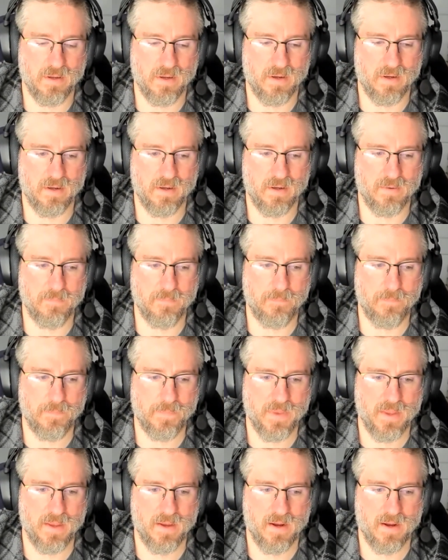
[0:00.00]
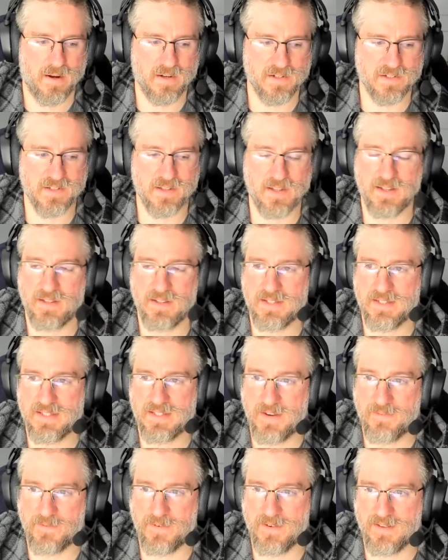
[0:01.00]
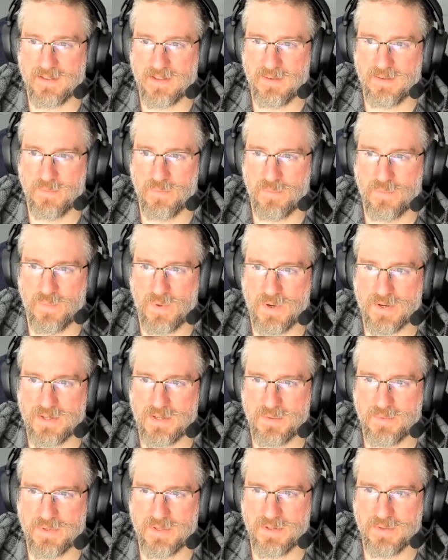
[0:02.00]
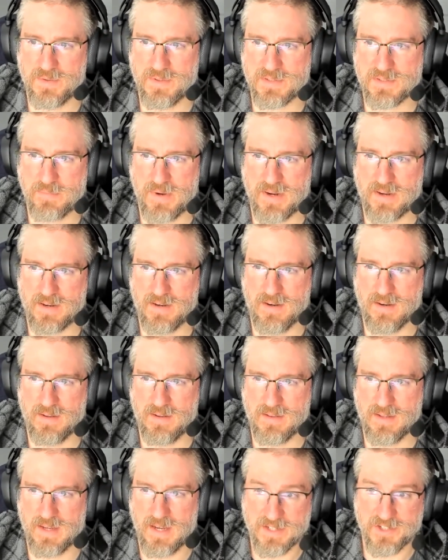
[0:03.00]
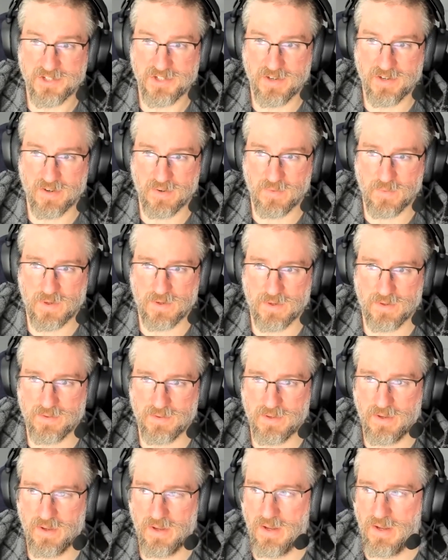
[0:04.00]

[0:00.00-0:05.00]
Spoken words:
are slightly different than what you would do a spike on in the engineering world.